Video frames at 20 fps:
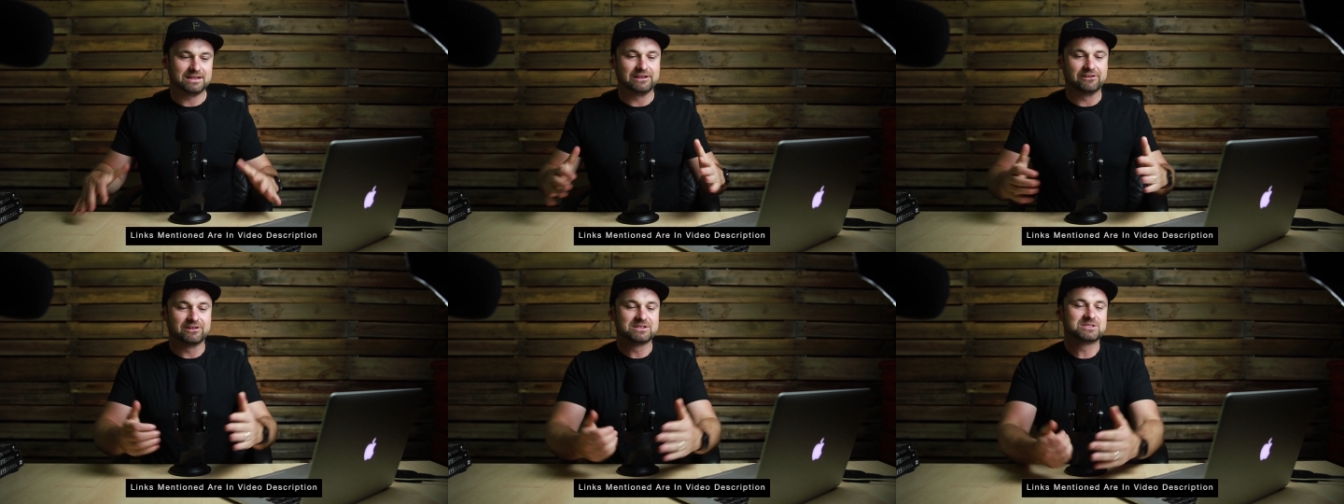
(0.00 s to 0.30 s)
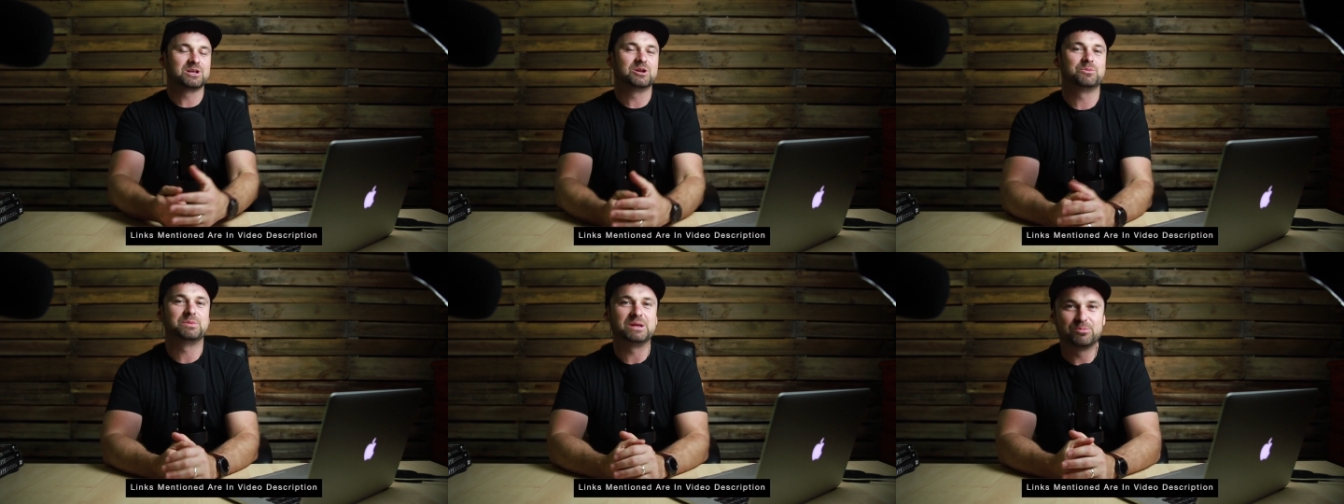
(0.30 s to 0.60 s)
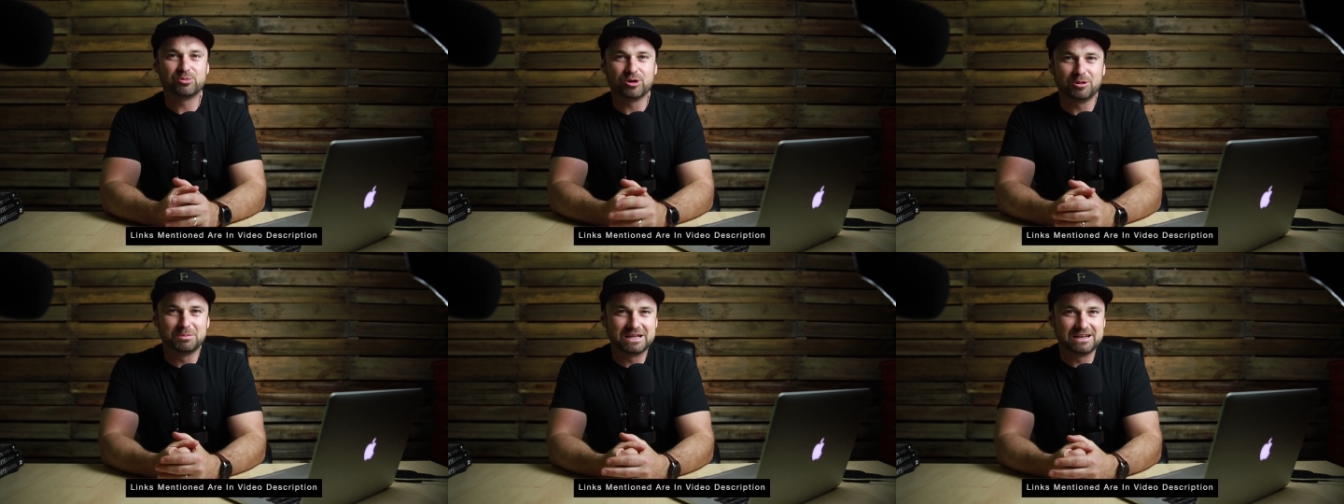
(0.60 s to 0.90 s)
There is going to be
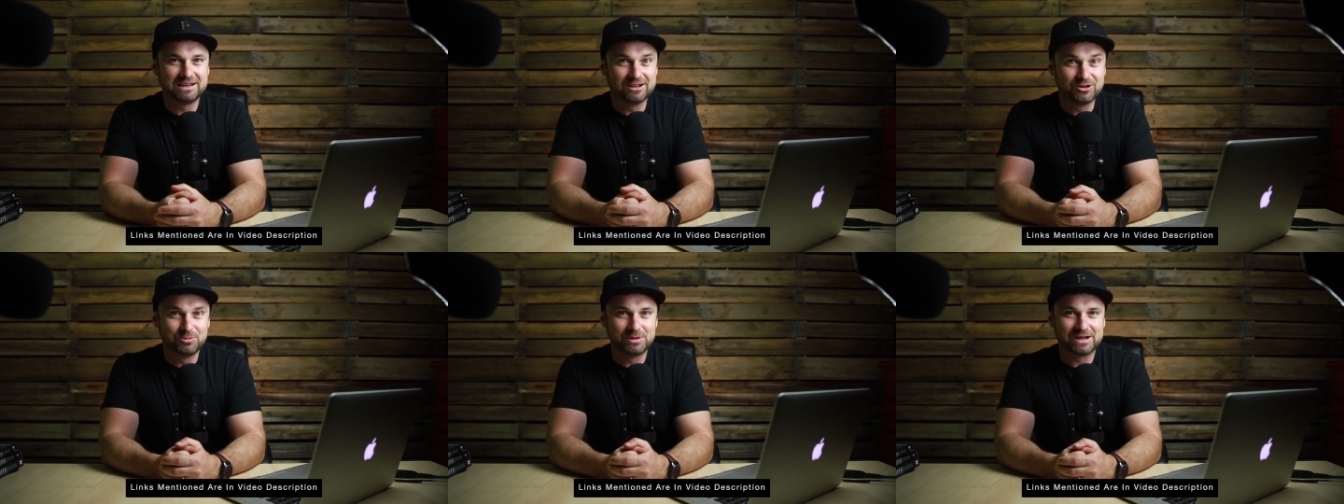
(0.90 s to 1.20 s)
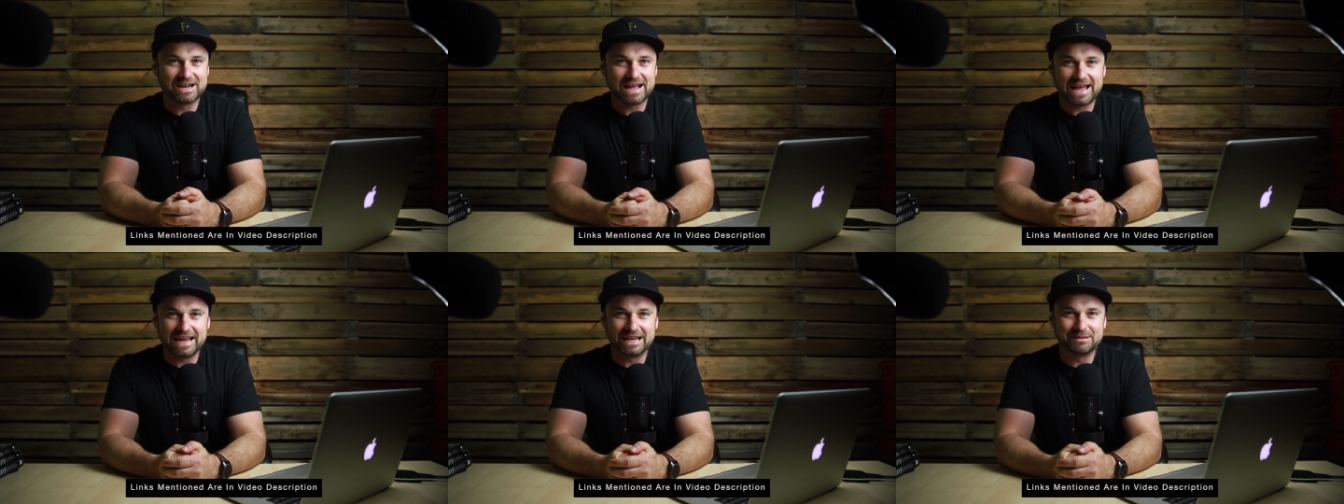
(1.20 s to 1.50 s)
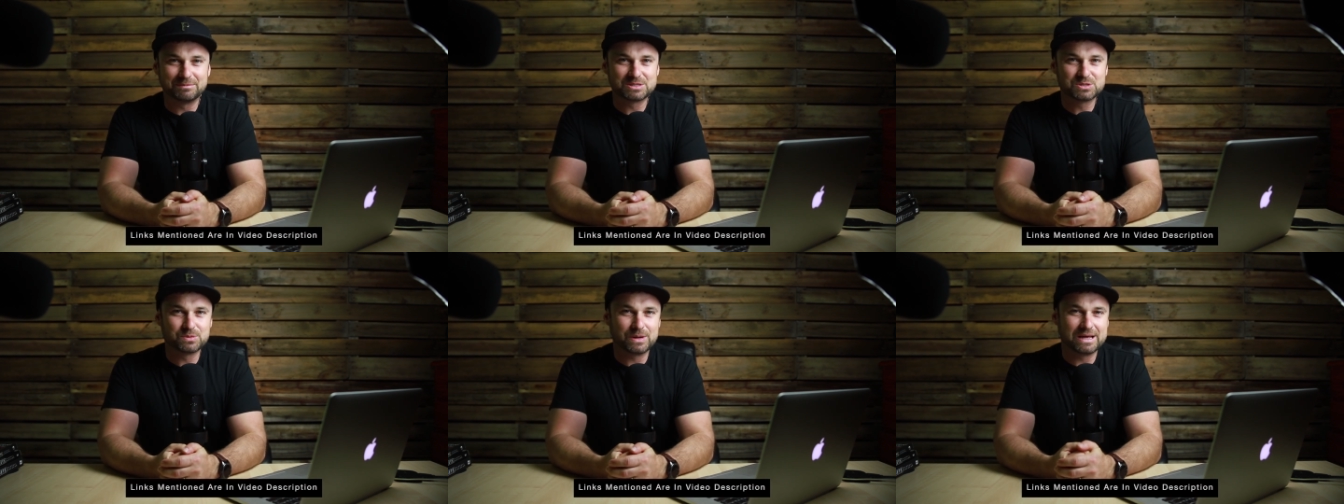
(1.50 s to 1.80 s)
probably a little bit of
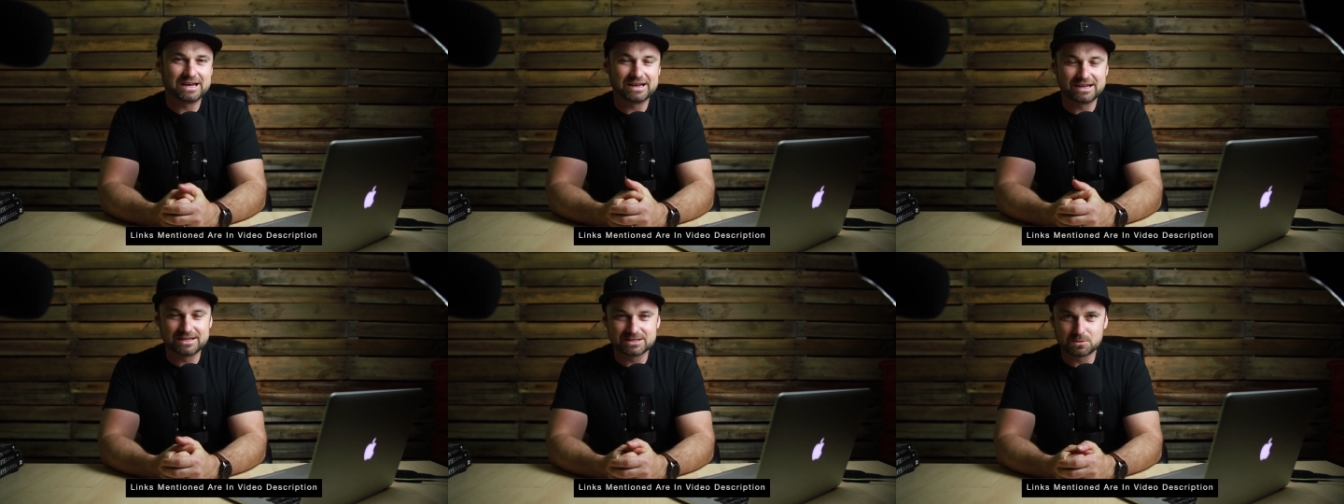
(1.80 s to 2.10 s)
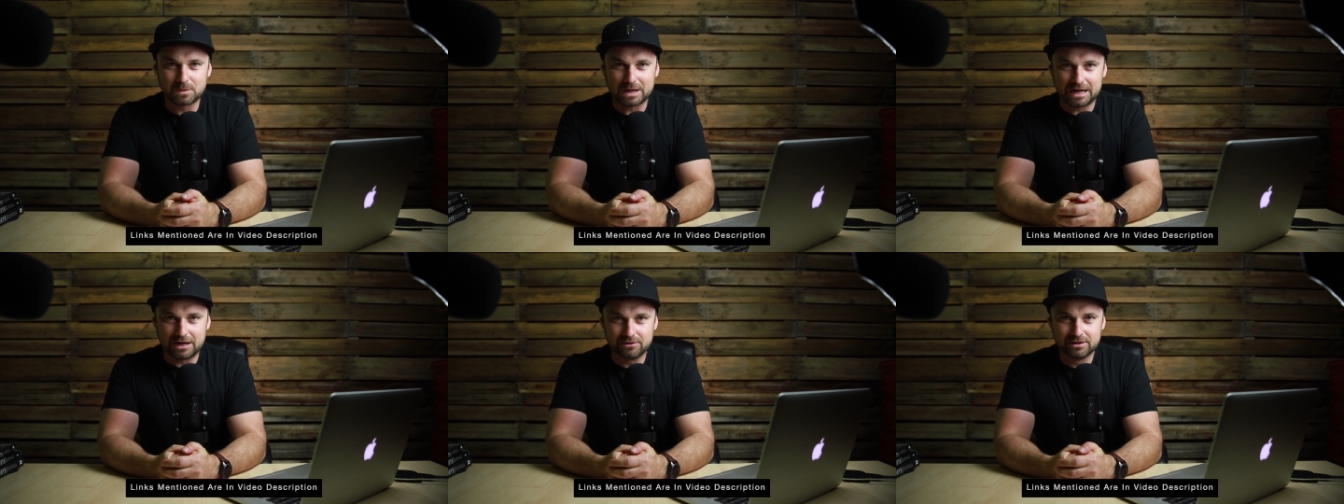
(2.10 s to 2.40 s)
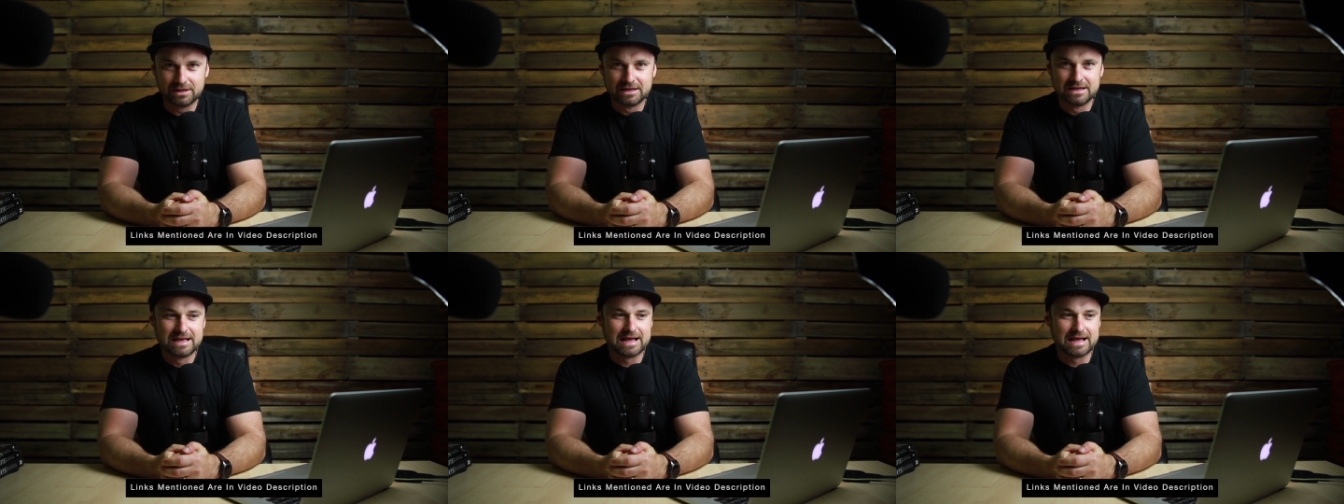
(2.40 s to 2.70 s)
hate between it as well.